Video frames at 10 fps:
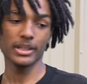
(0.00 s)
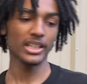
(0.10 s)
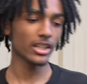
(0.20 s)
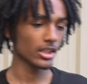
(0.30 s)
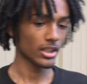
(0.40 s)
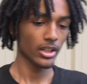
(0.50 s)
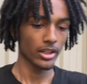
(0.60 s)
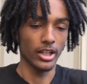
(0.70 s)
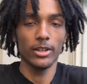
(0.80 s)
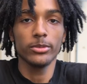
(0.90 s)
But yeah,
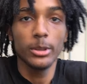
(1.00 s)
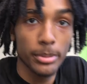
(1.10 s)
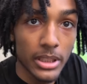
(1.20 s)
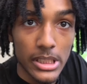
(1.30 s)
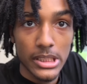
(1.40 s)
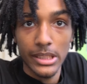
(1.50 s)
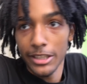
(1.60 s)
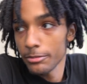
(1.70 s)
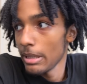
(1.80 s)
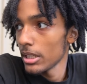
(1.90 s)
I'm finna put this
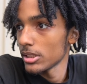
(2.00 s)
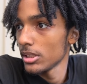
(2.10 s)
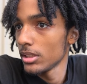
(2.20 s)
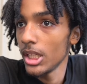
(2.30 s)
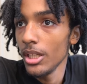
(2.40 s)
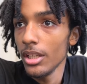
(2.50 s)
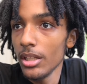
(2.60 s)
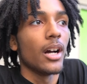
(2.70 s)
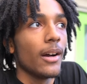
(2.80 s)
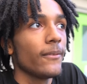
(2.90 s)
last box in and
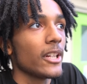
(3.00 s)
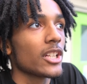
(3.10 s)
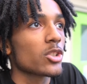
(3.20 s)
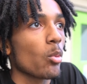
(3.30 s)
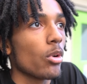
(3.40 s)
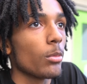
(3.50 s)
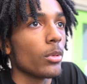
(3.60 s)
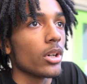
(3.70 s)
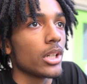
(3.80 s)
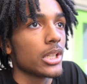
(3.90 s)
then I'm finna head to
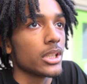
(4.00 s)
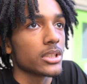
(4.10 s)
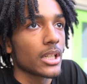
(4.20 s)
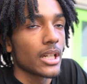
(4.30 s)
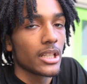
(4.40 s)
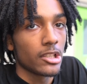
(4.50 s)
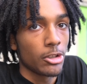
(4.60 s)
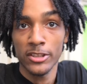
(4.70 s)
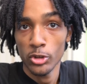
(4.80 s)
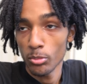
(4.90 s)
Walmart cause I gotta
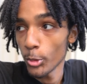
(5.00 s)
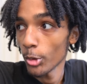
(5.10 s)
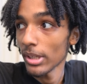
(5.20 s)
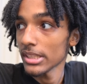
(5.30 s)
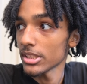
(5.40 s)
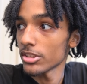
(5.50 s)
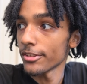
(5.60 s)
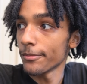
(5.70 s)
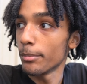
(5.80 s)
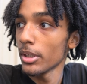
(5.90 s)
get some more racks and
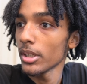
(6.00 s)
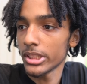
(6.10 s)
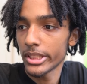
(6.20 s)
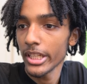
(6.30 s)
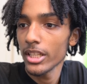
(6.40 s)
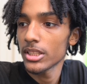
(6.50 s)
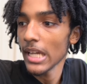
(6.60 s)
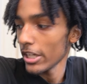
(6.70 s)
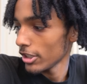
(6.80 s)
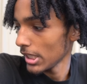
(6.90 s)
stuff. But today's
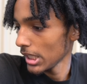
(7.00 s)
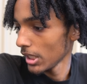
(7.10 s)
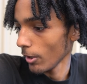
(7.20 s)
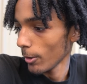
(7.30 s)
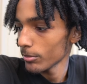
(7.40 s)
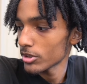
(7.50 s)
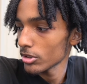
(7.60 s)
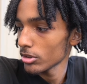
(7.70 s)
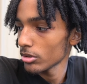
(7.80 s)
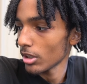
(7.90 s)
Saturday, I'm
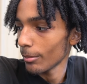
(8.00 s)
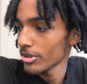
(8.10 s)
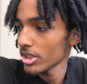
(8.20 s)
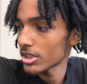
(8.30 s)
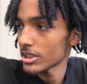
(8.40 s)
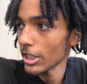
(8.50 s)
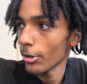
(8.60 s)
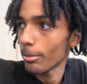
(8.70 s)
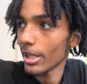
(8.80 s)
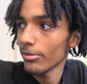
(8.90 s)
still, I'ma just set
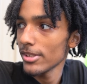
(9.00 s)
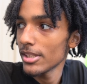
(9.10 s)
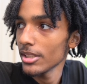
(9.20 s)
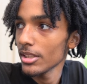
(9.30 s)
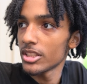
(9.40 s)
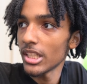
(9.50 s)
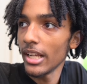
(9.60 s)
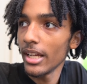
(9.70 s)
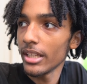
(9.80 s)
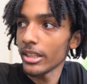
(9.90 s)
up everything today.